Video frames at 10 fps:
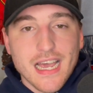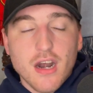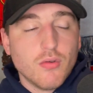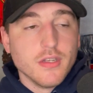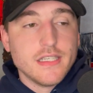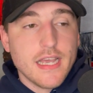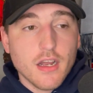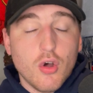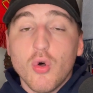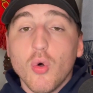I don't really take
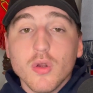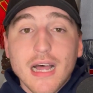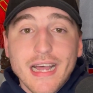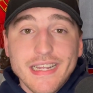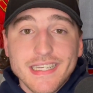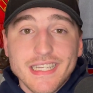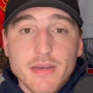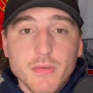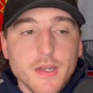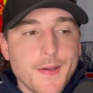a whole lot into
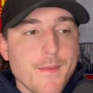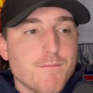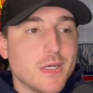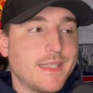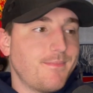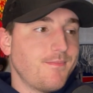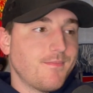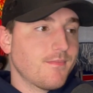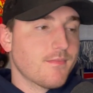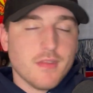them, but
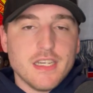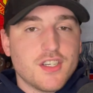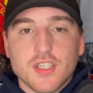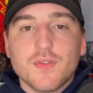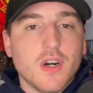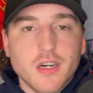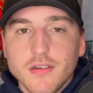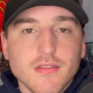it's just for